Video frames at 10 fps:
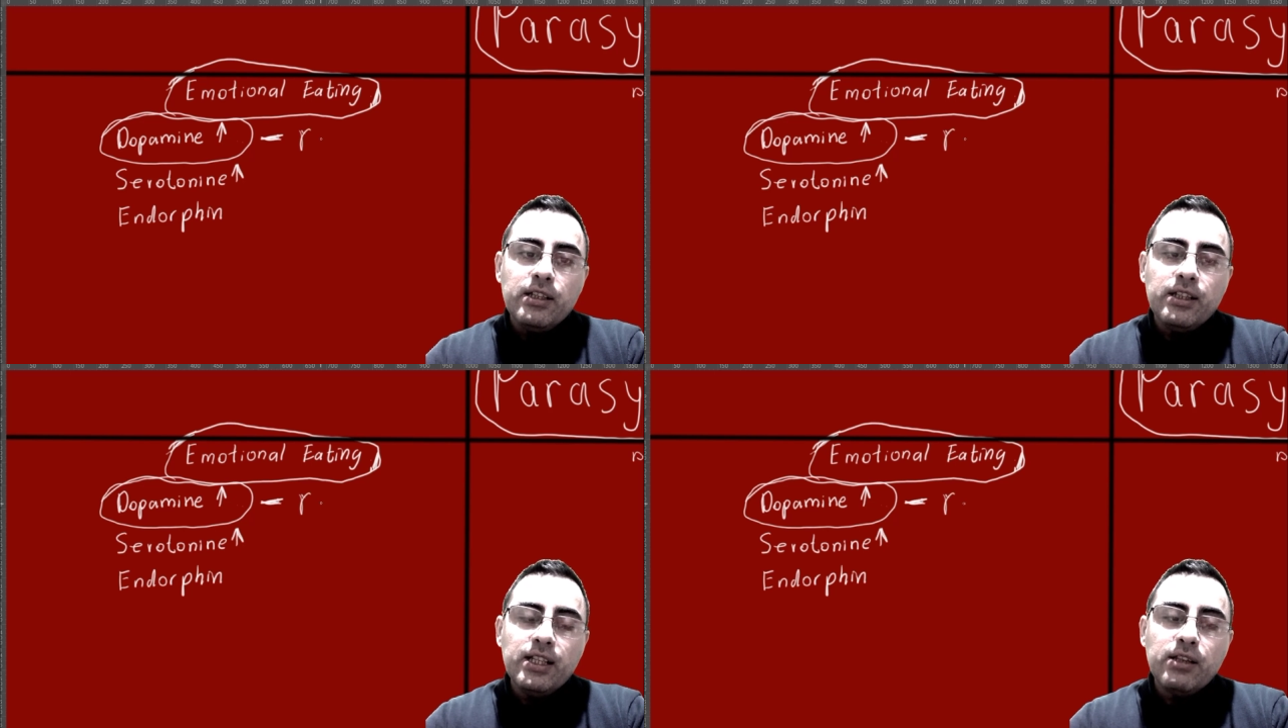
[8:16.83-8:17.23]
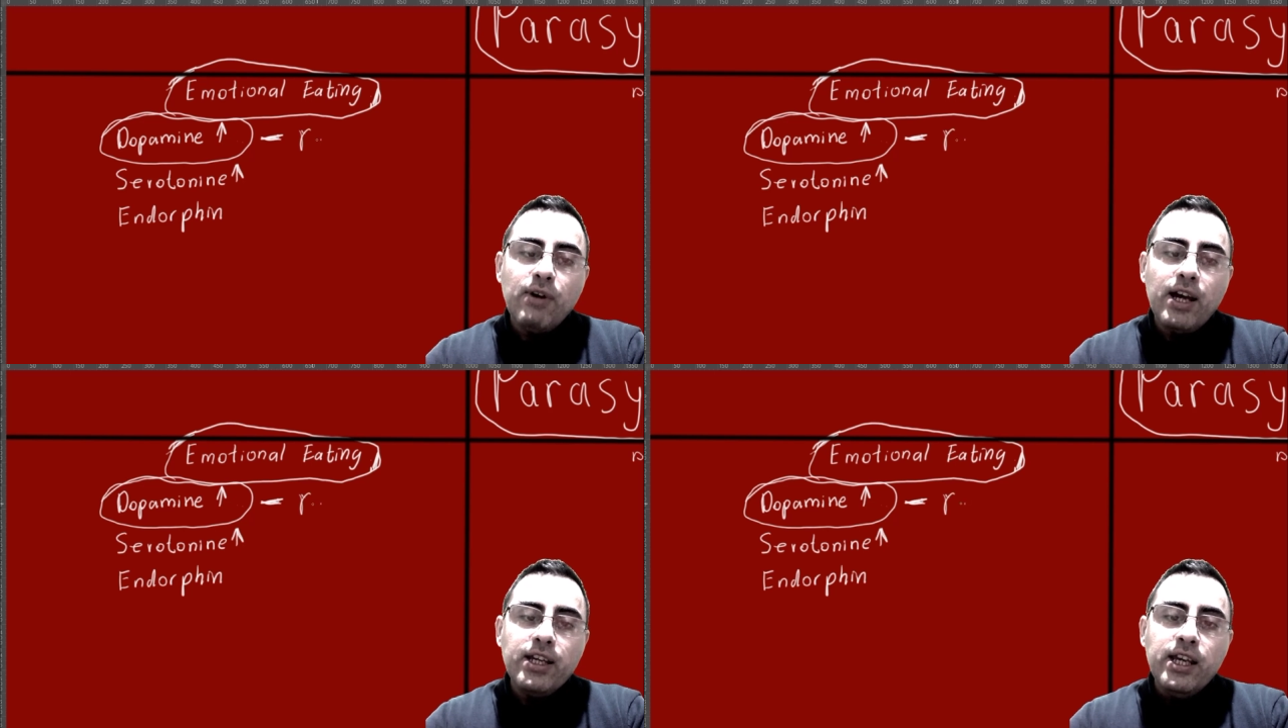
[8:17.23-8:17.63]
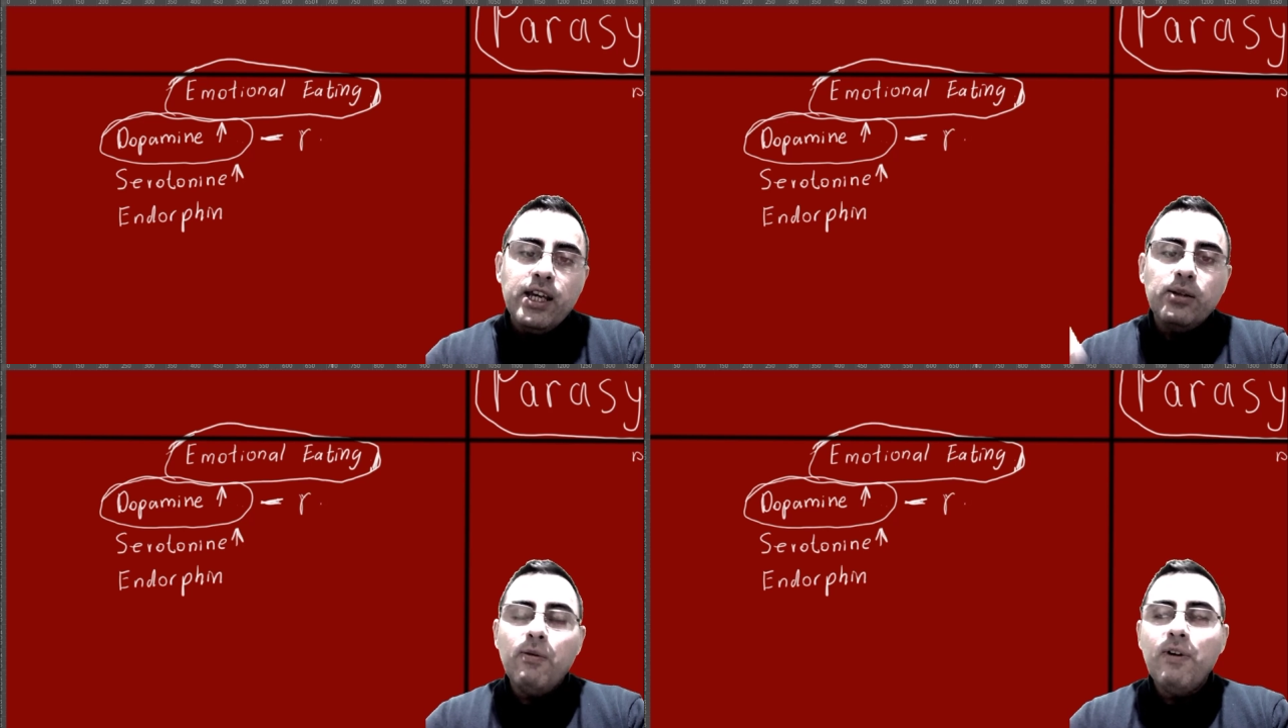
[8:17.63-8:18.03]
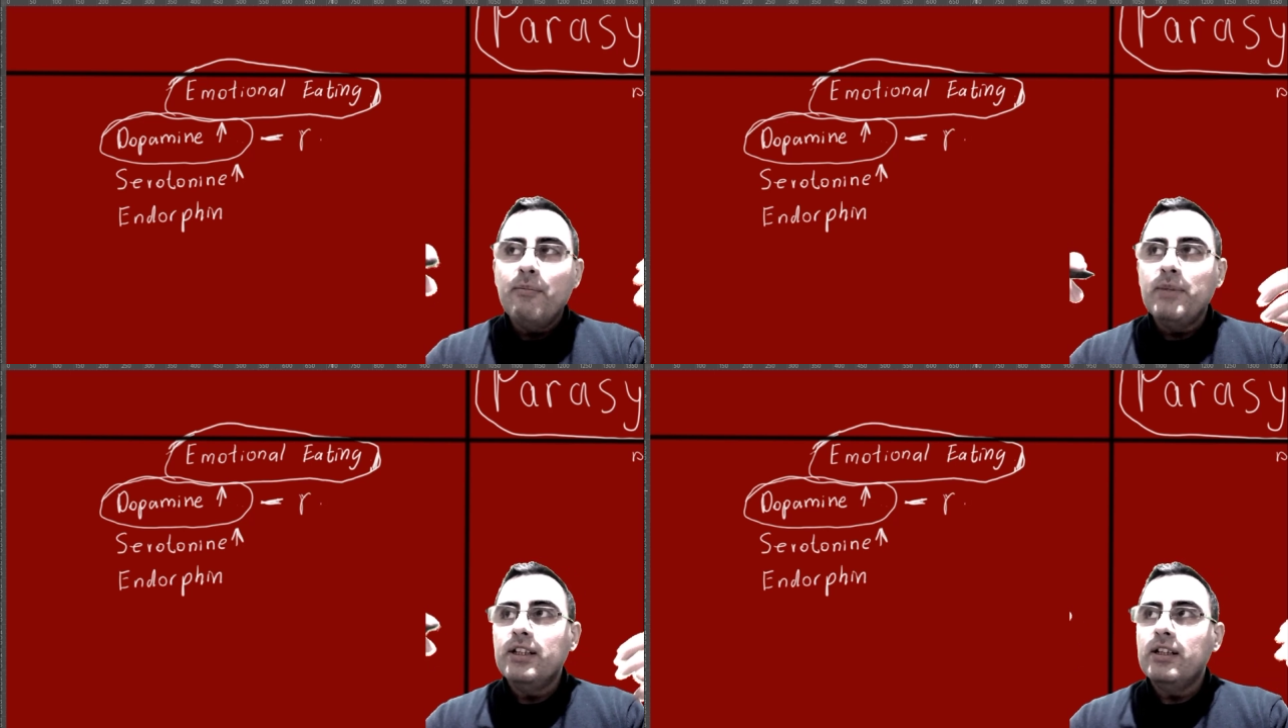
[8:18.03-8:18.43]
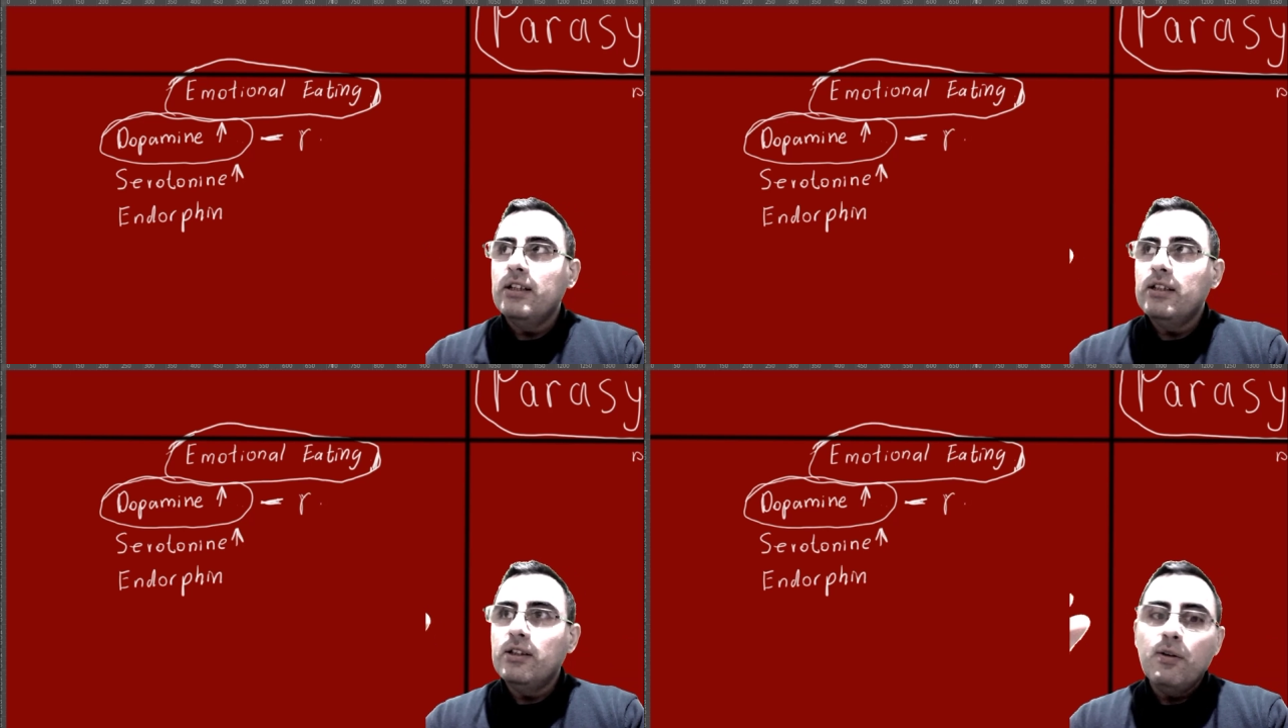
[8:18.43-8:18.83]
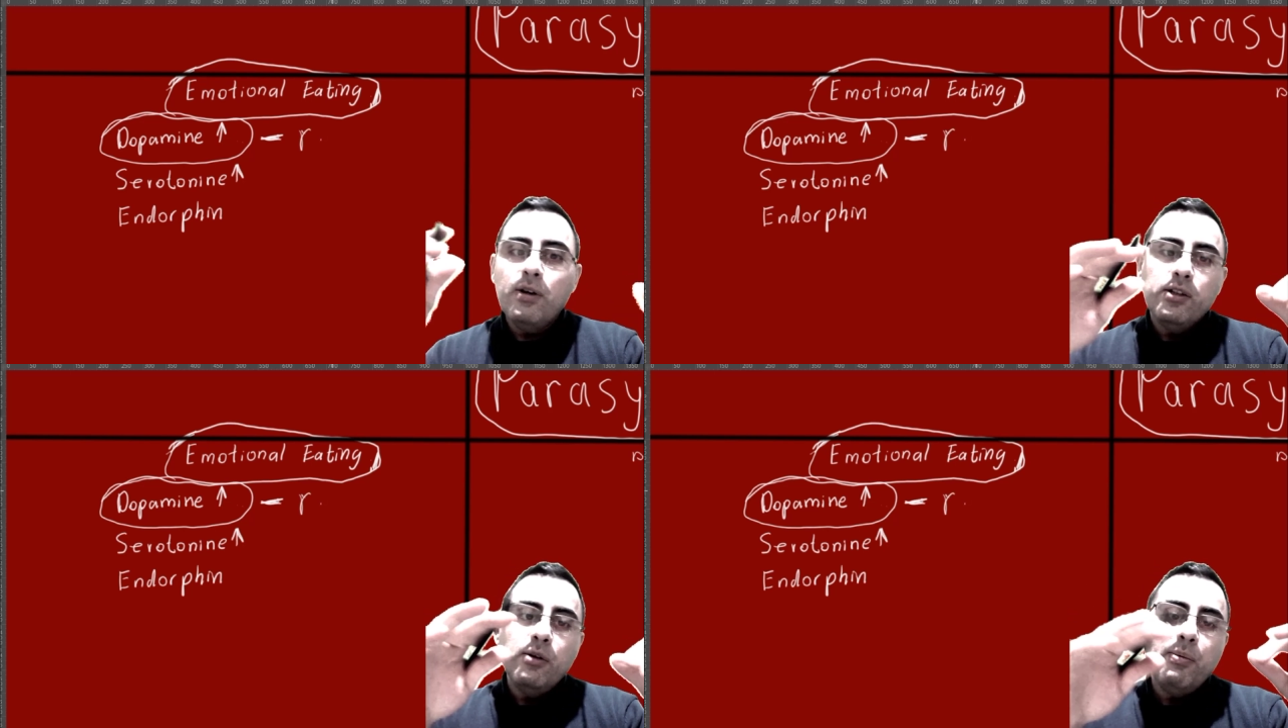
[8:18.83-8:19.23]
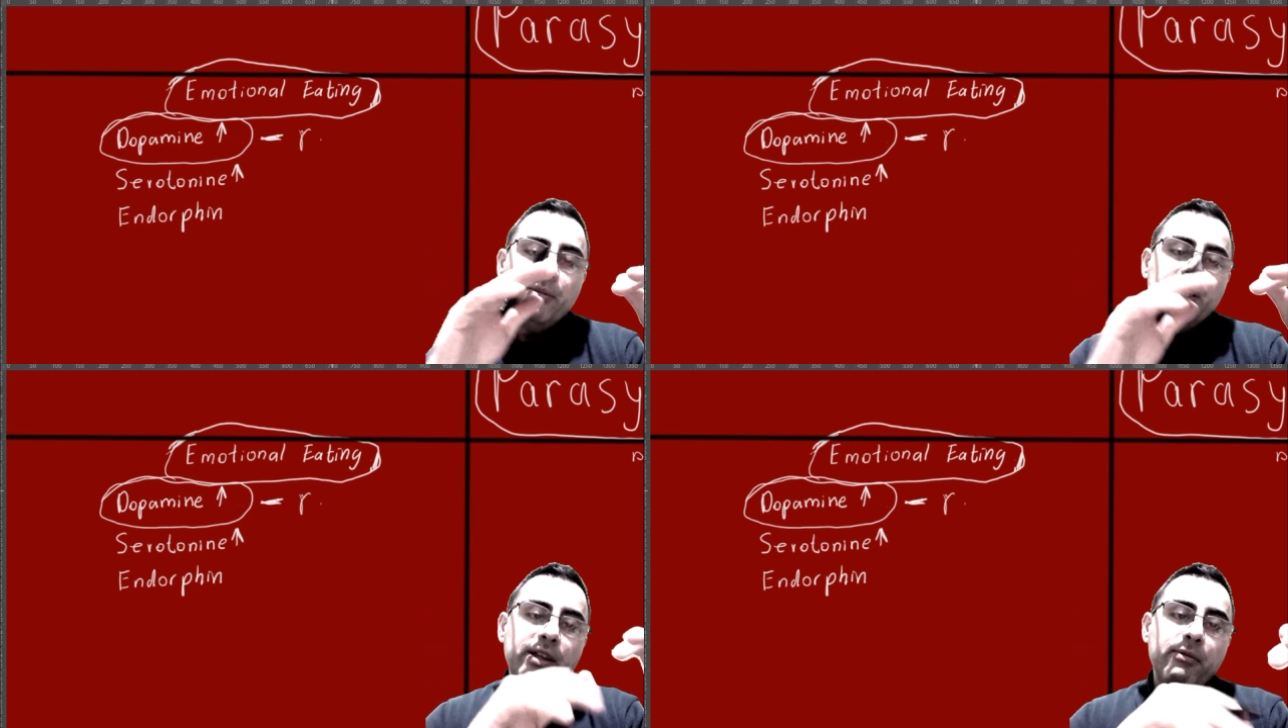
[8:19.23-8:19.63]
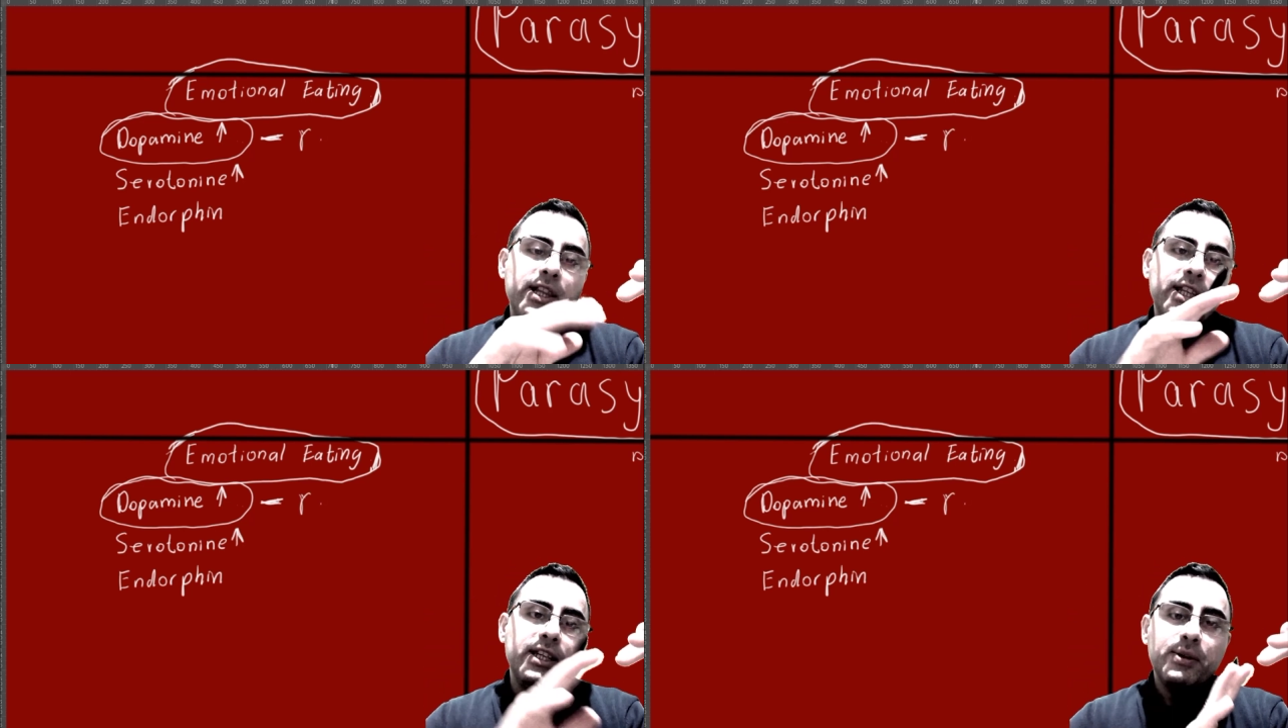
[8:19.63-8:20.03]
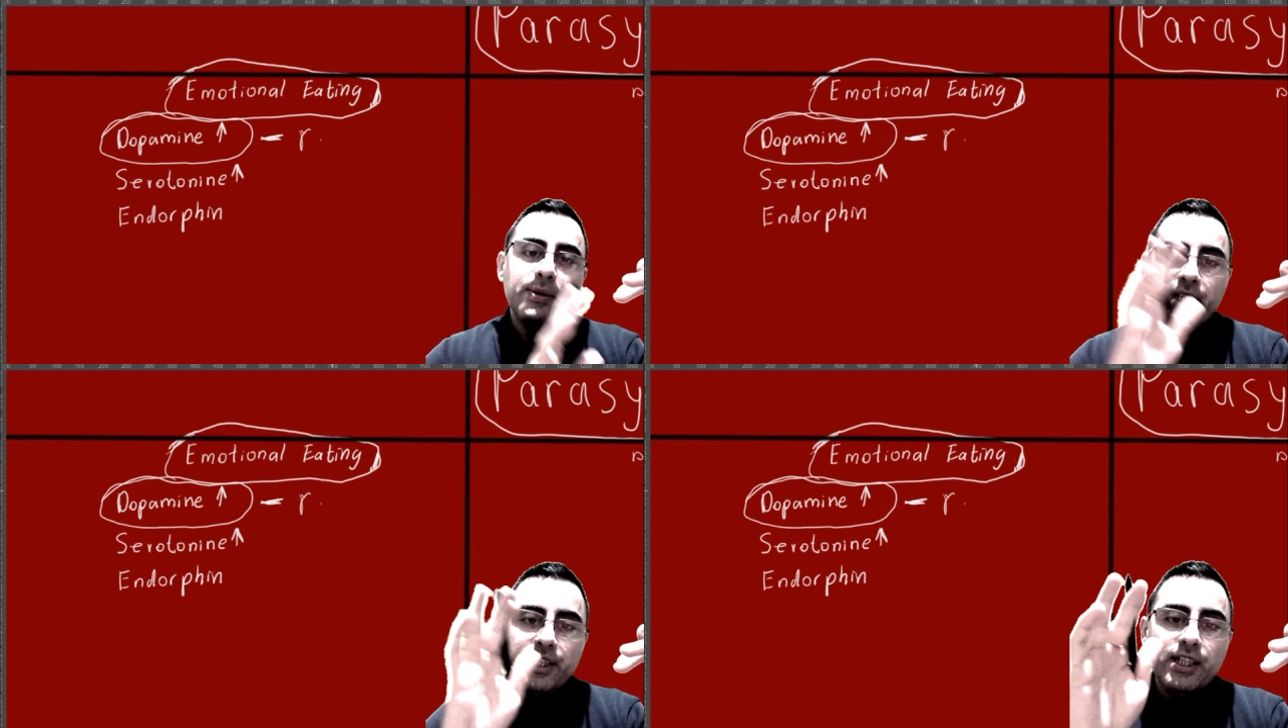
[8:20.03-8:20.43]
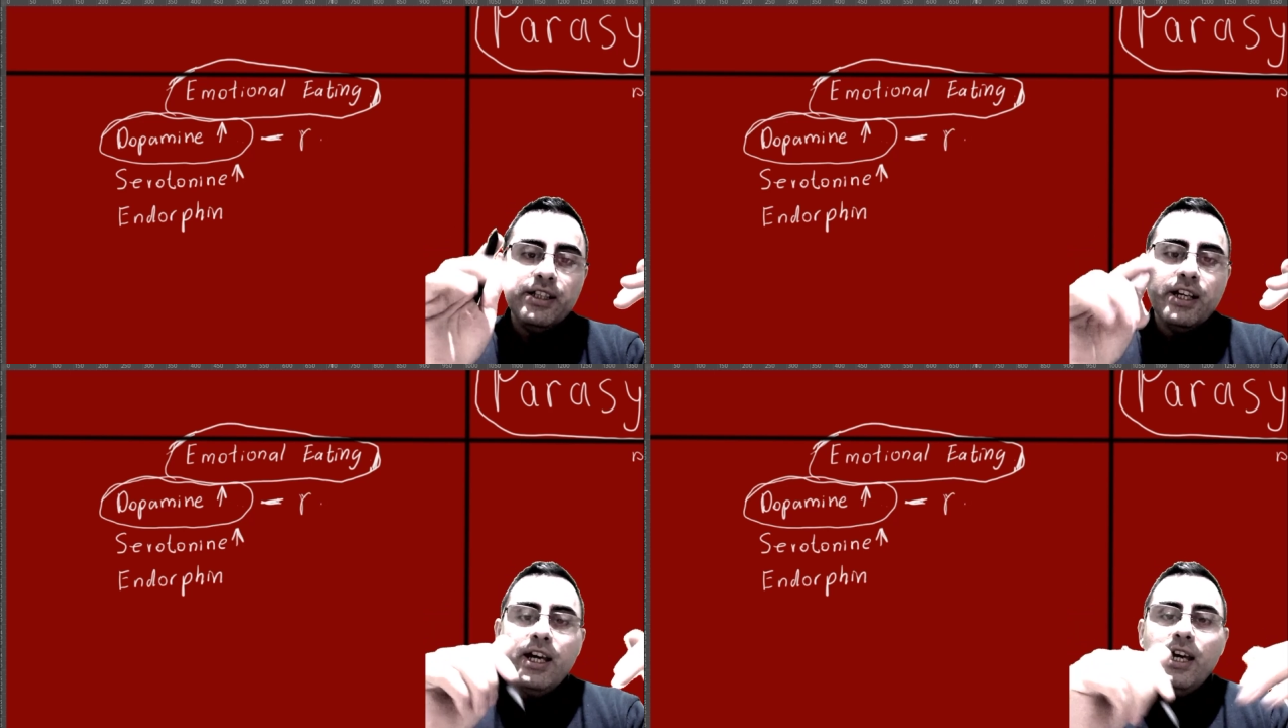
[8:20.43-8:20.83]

That's why dopamine level increases